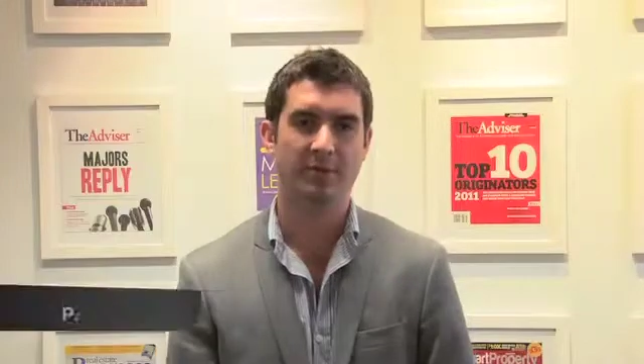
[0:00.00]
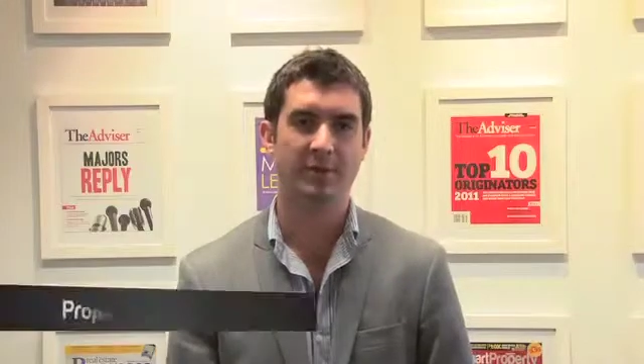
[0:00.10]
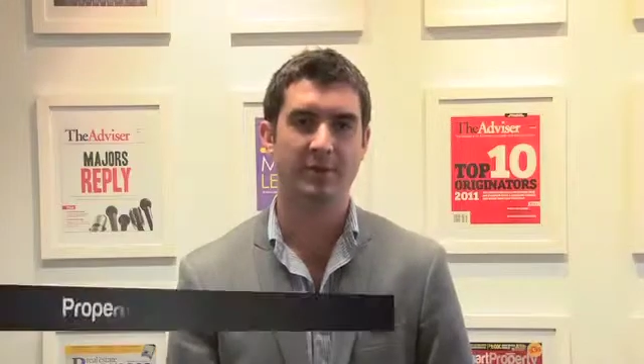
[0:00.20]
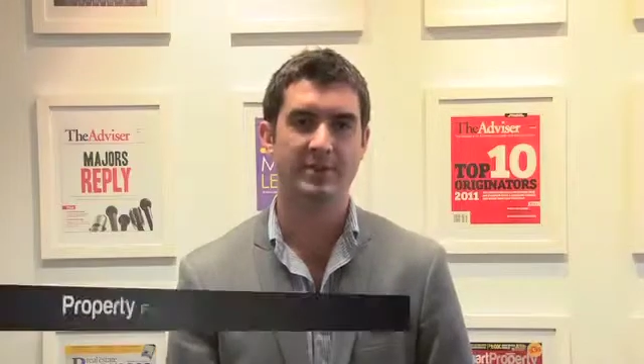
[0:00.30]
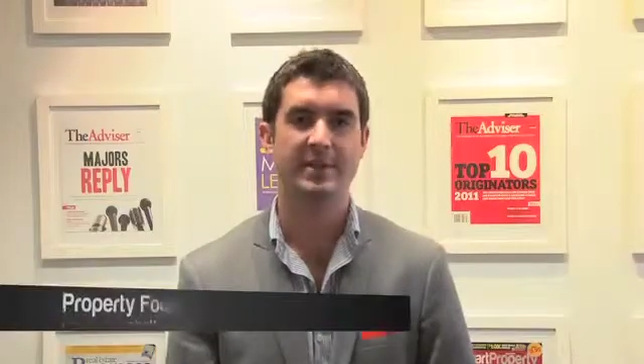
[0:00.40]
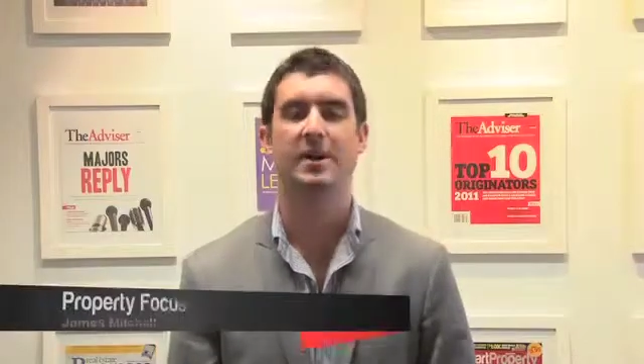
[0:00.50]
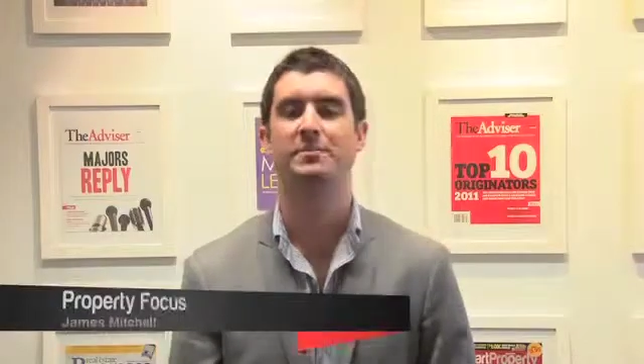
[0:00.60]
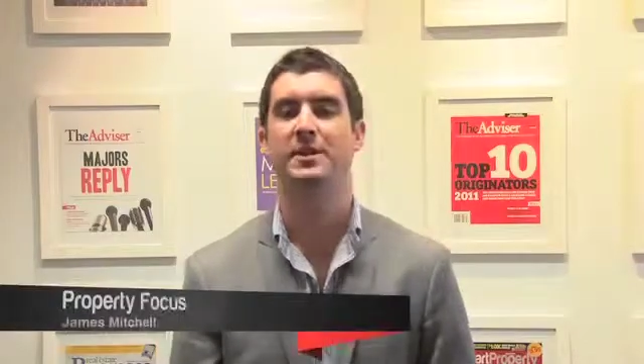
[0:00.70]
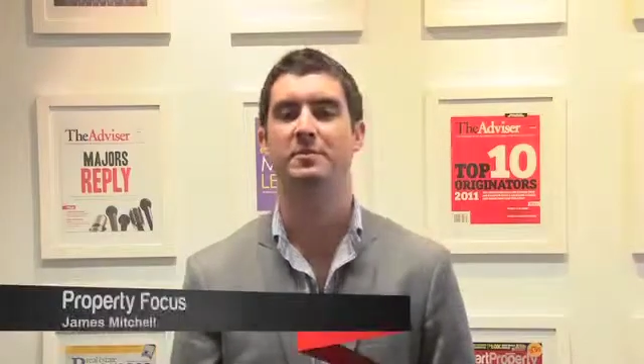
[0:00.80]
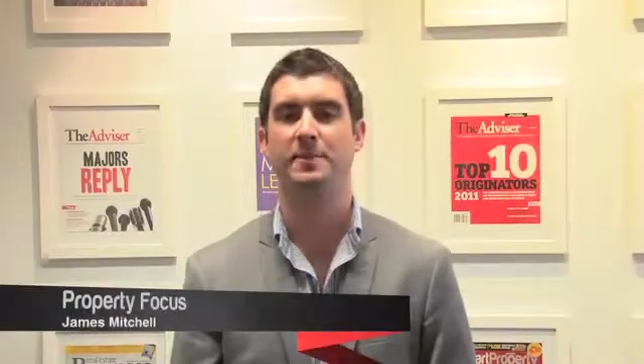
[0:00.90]
Focus, I'm
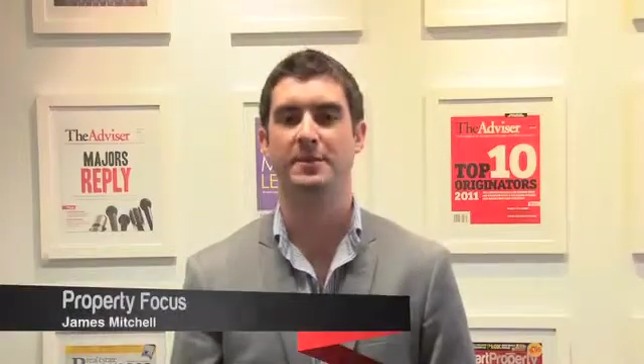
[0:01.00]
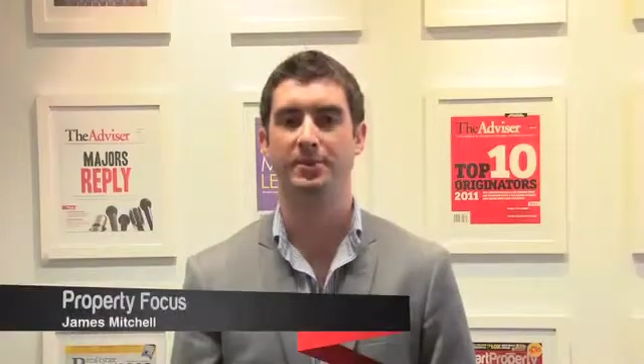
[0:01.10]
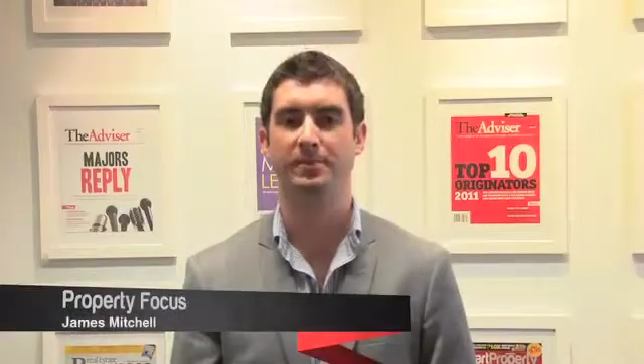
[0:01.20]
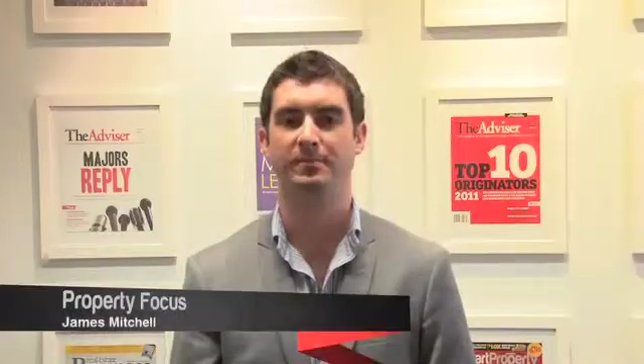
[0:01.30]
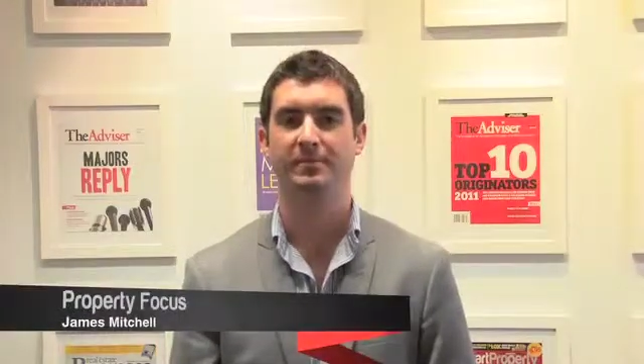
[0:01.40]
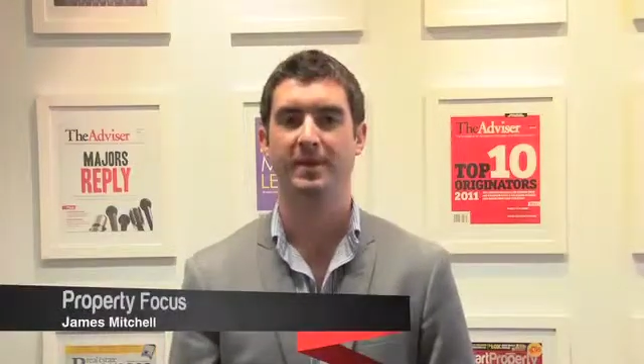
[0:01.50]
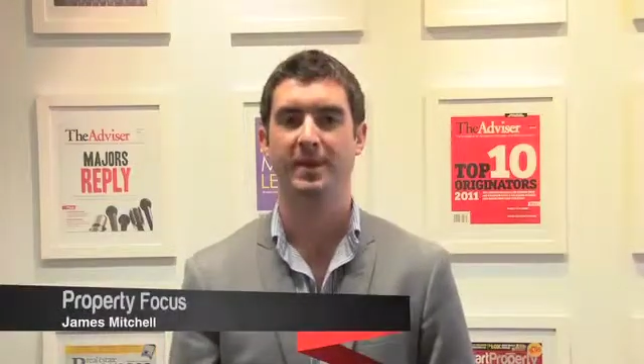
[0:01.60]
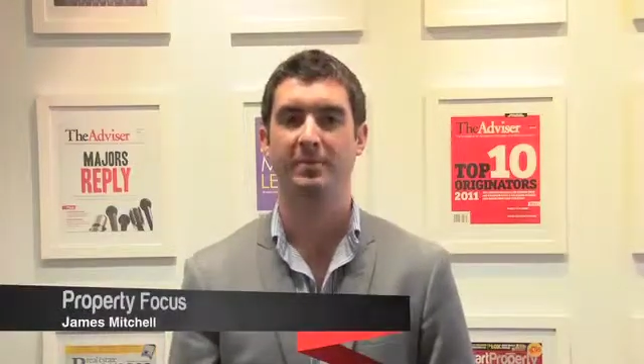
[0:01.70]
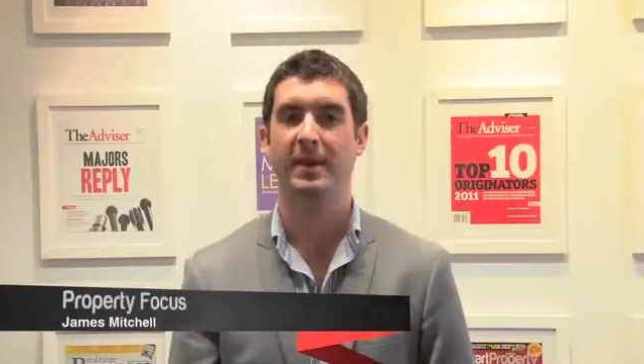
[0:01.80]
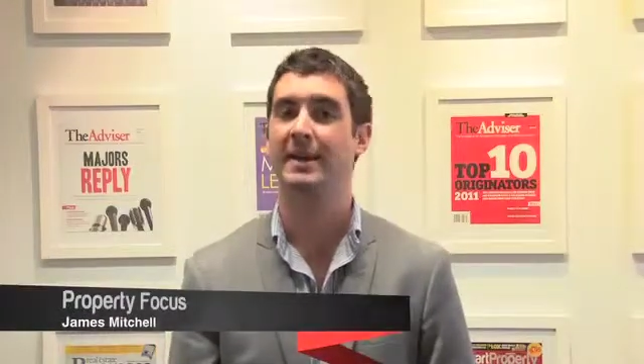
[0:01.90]
James Mitchell.
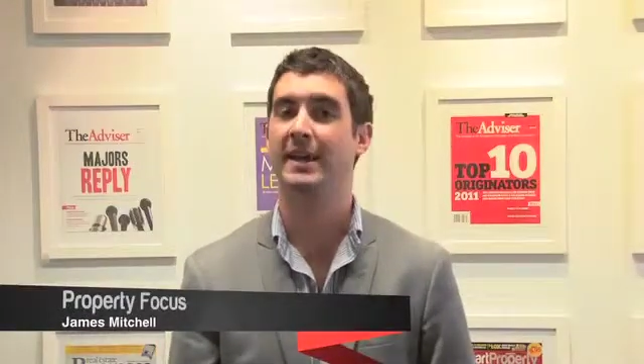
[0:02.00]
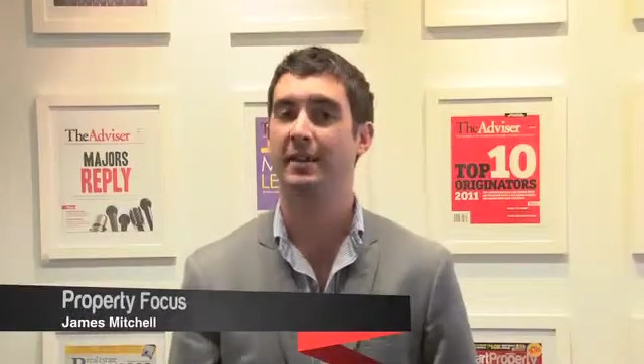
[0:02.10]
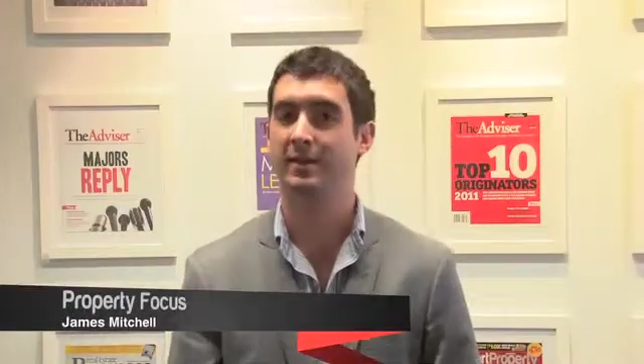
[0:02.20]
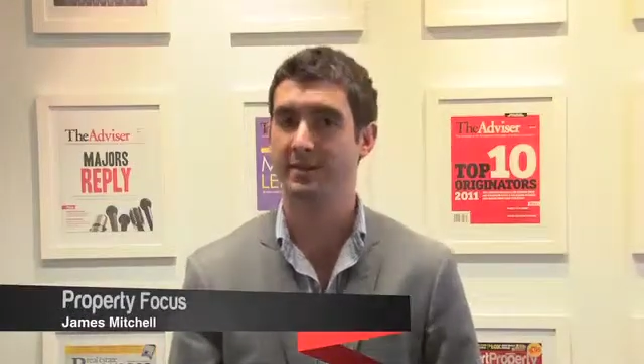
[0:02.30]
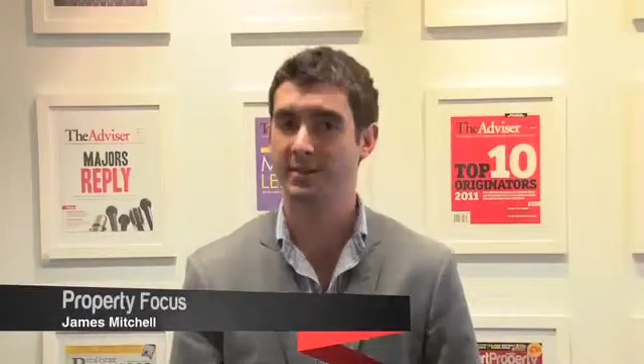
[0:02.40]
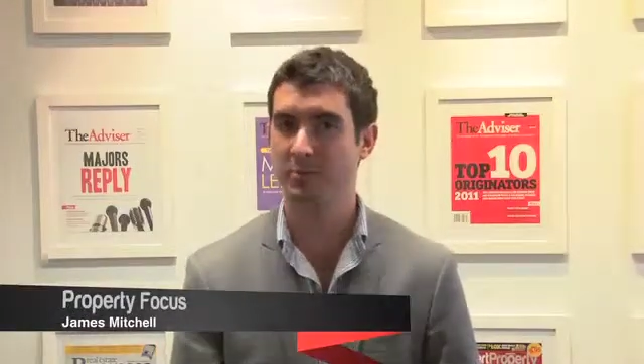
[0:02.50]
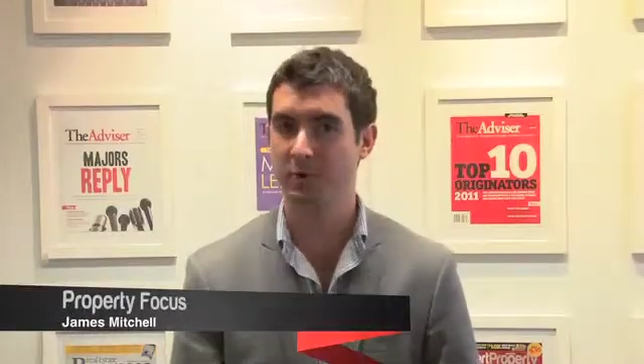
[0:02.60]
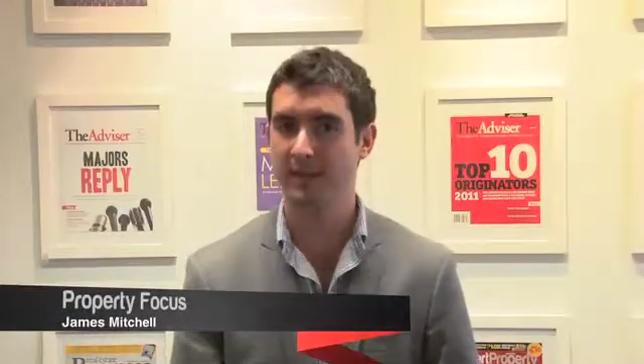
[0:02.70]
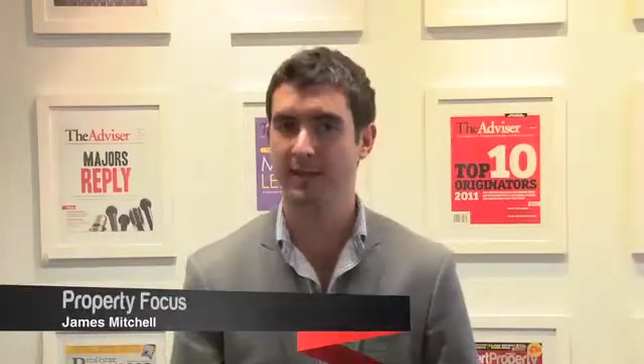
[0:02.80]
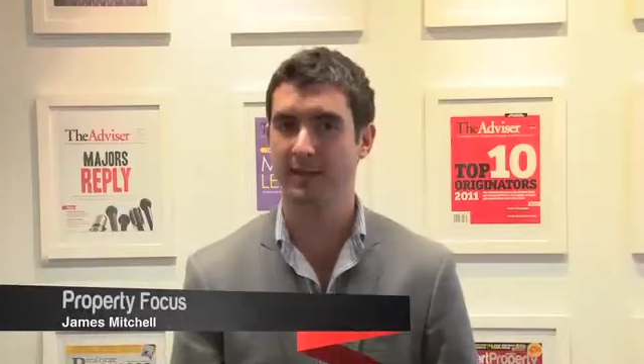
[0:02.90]
Making headlines this
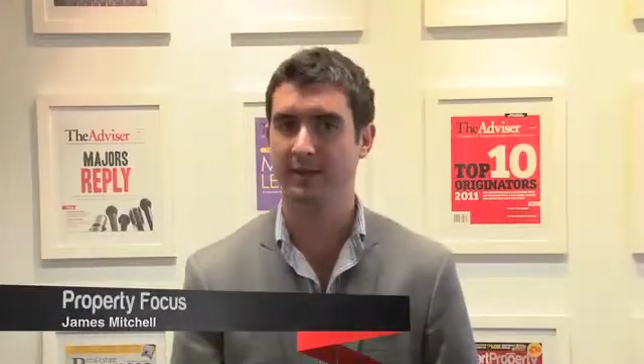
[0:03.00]
week,